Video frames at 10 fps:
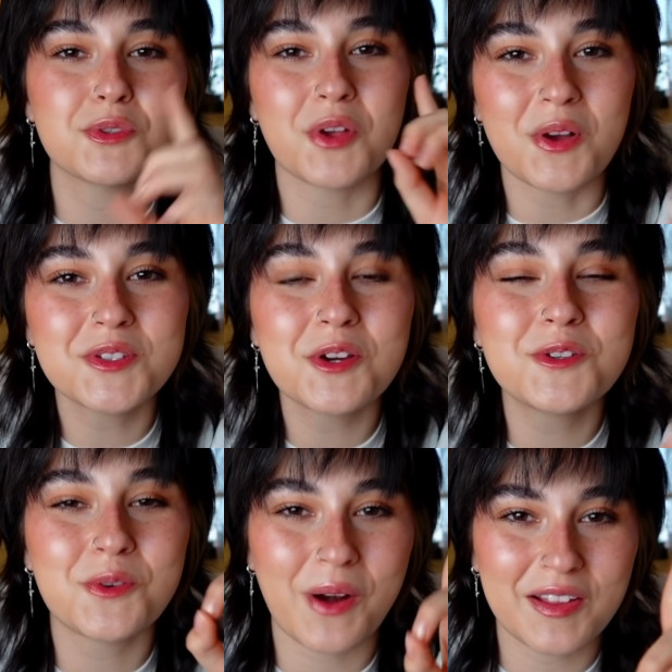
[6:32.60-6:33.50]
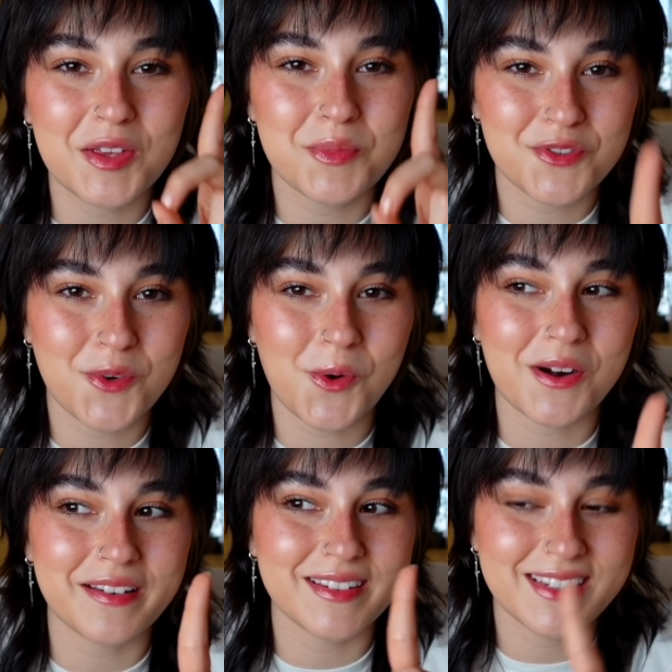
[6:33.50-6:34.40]
was also directly
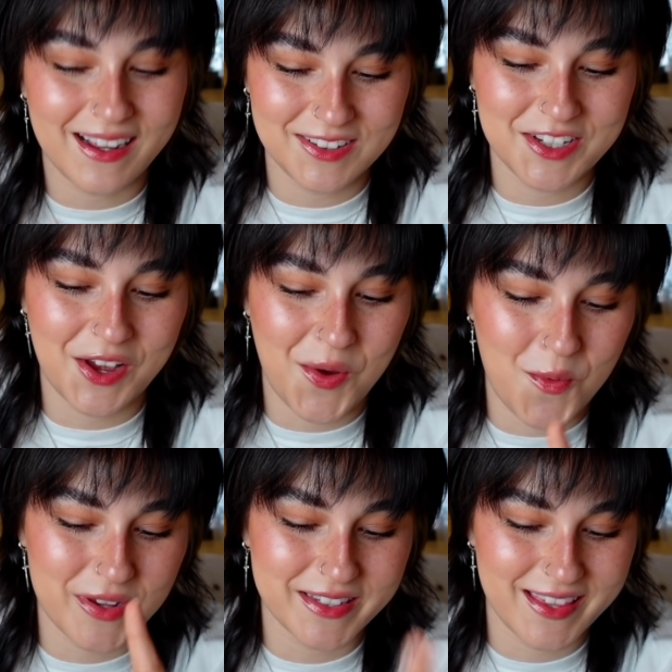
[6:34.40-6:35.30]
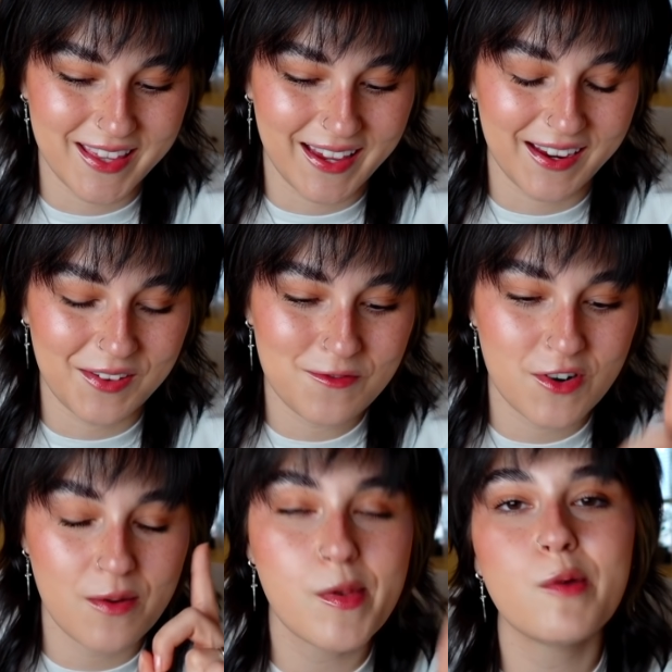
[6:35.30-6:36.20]
before Delta was a thing.
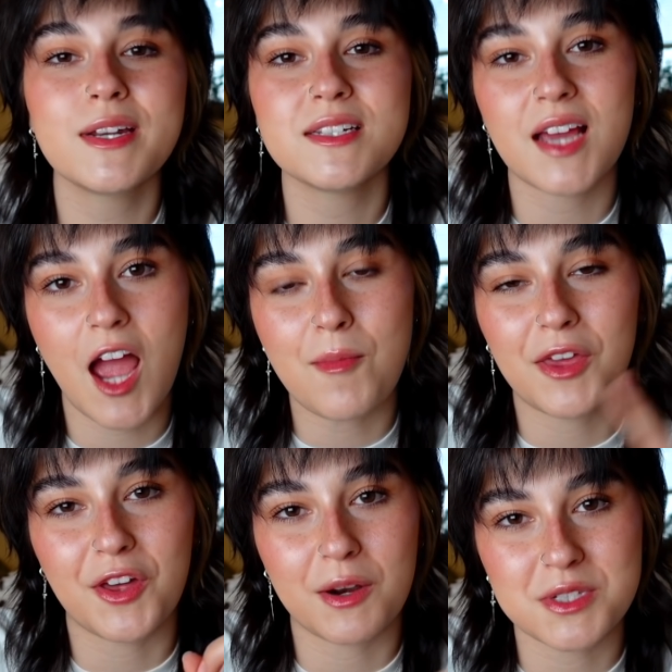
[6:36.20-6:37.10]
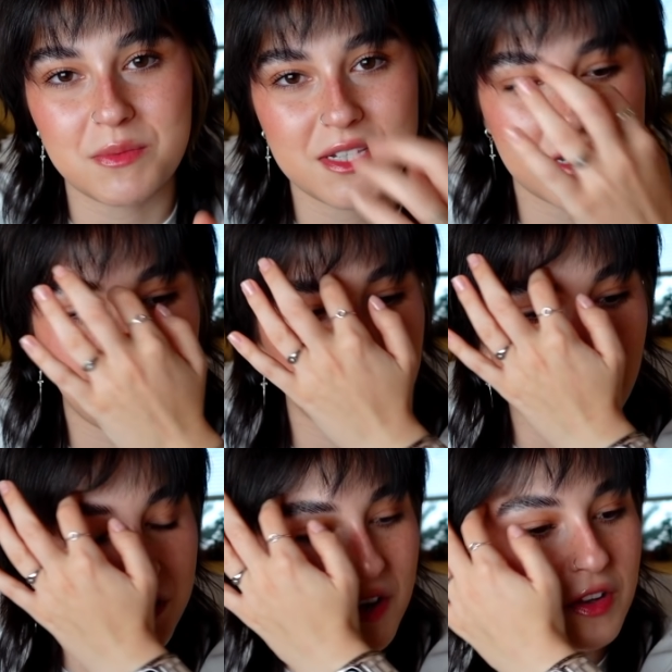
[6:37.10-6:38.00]
For a moment in time, I thought I was gonna be stuck in
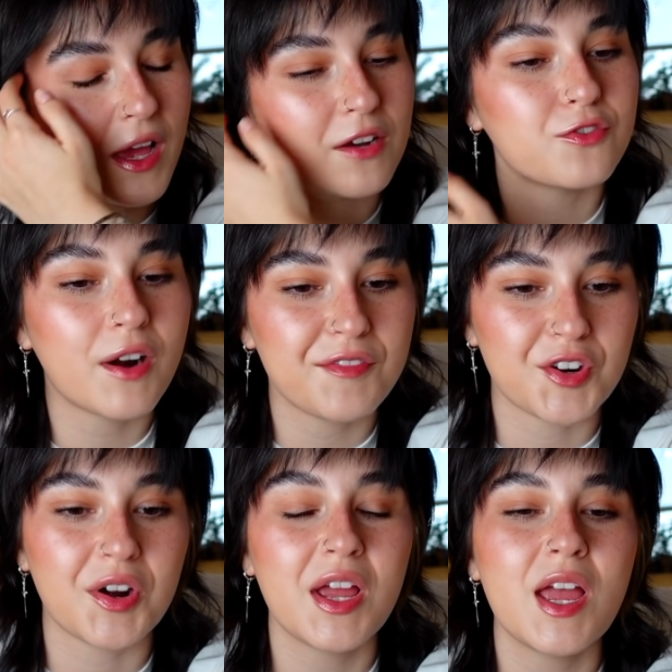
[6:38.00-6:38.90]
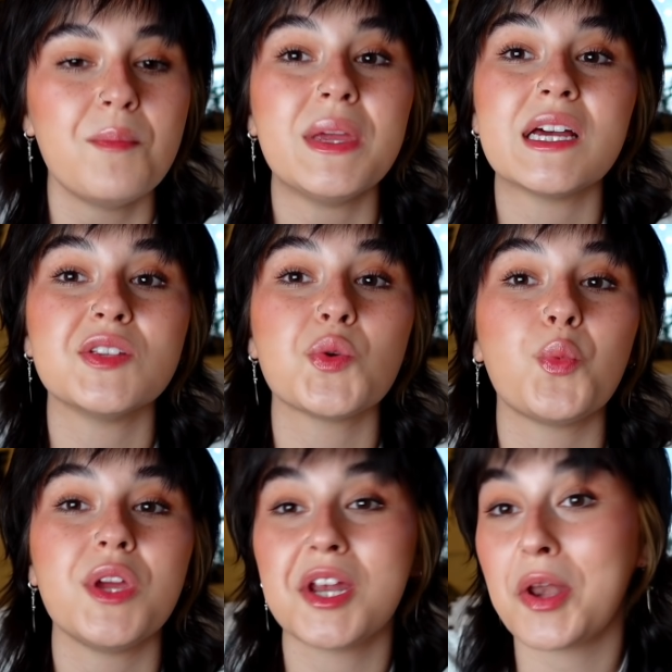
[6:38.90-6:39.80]
North Carolina forever because
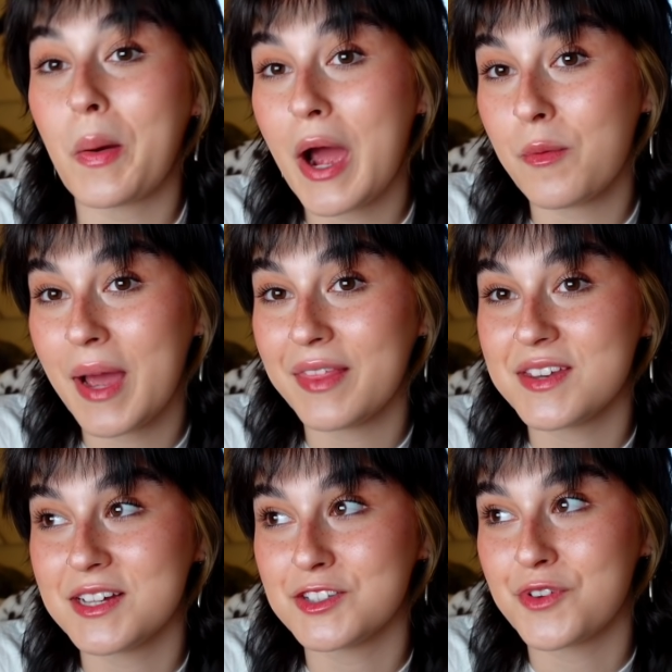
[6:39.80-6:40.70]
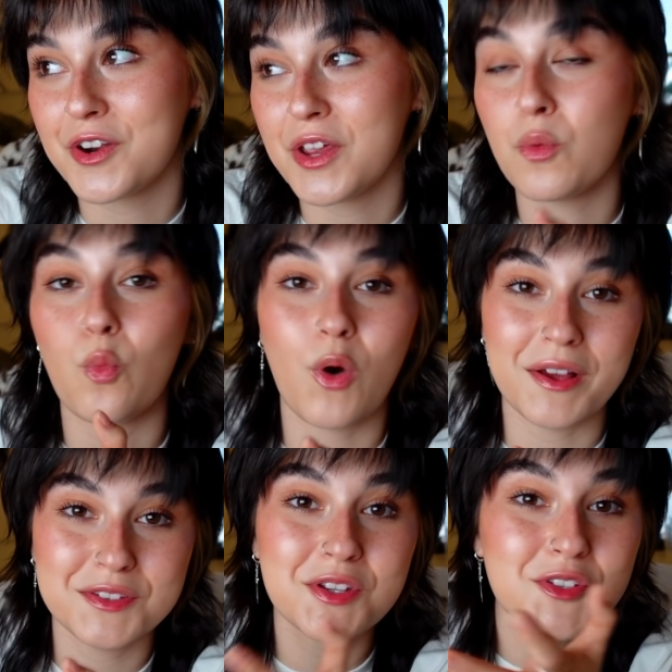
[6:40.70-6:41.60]
we didn't know how bad the Delta variant
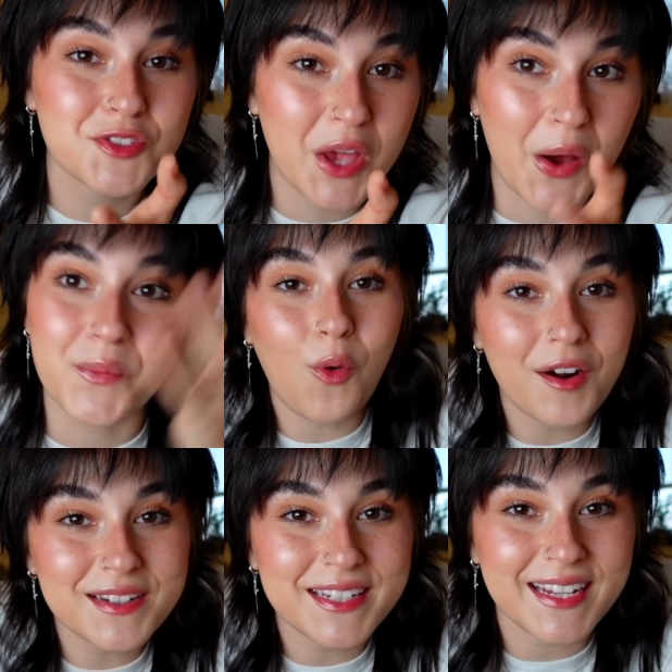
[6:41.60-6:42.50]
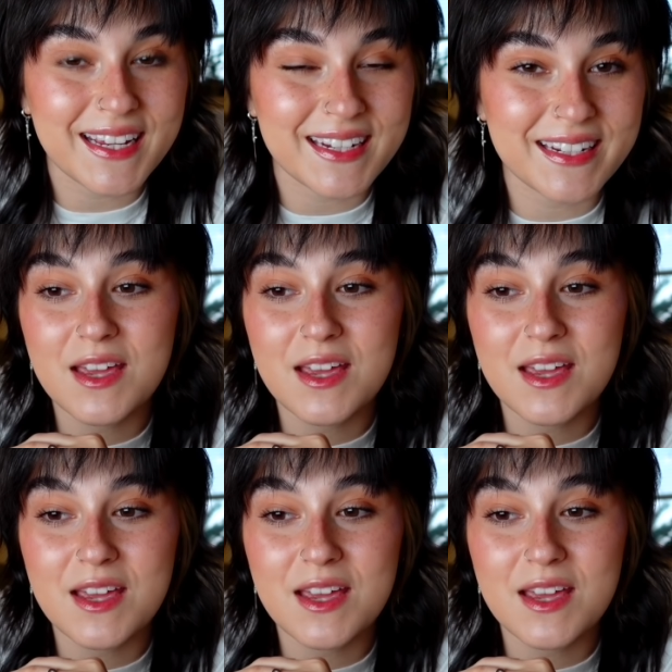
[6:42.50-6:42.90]
was. So, quarantine,